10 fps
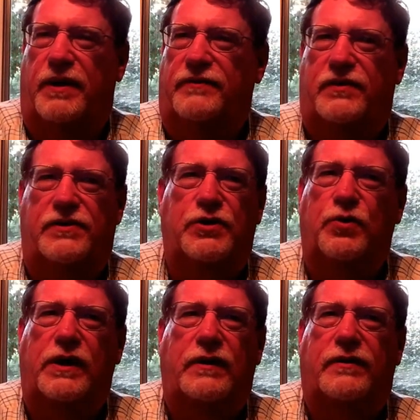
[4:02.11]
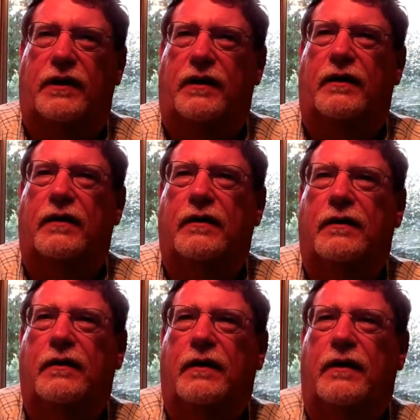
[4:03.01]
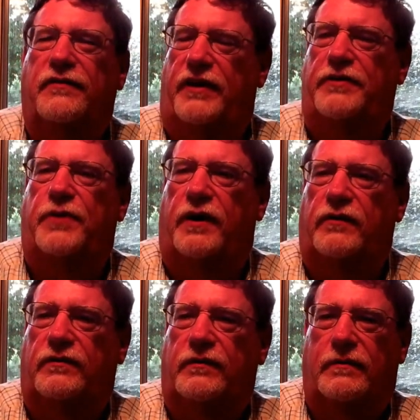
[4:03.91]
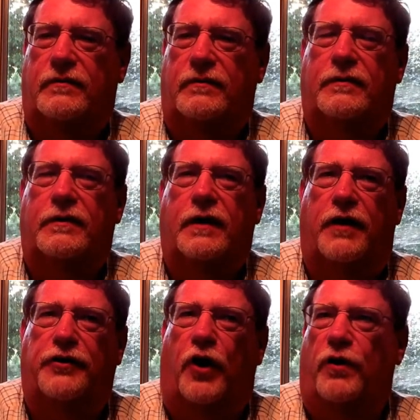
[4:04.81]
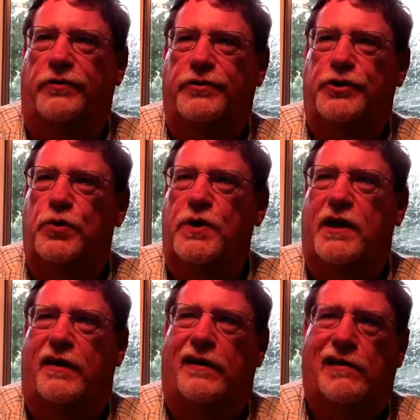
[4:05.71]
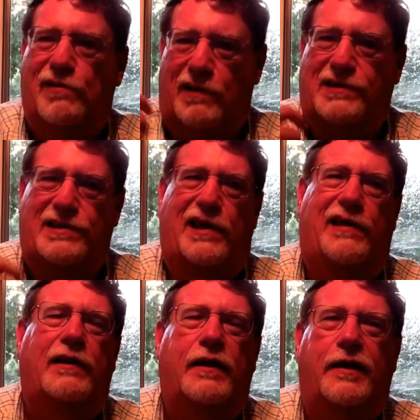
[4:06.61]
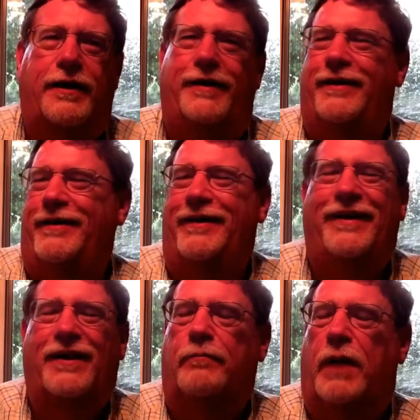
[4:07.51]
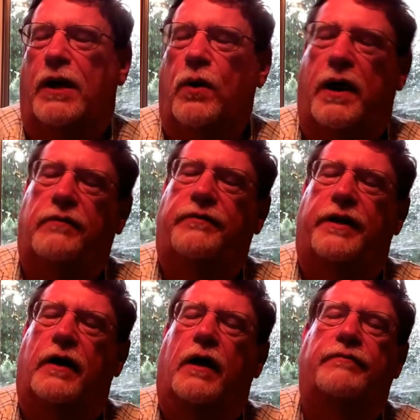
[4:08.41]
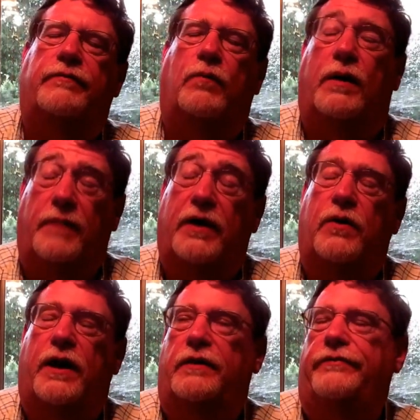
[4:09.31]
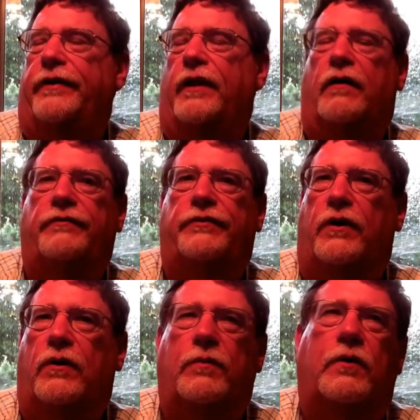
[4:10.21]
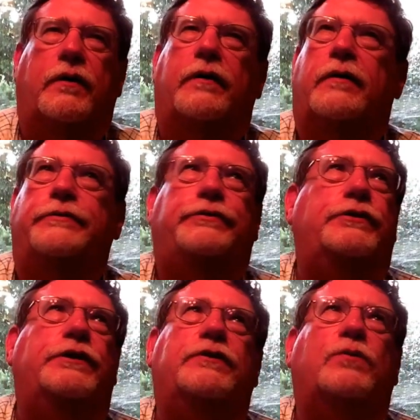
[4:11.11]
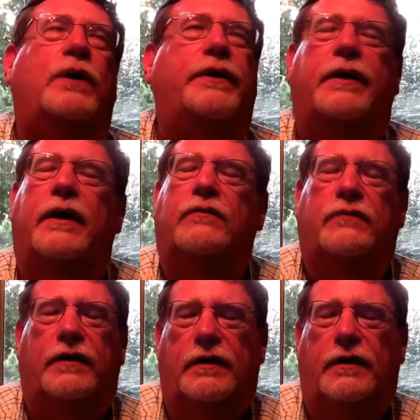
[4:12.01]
It's a chewy thing, Centrex, adult chewy, and crunch down. My crown fell off. One of my crowns fell off. So I'm going, oh geez, what next?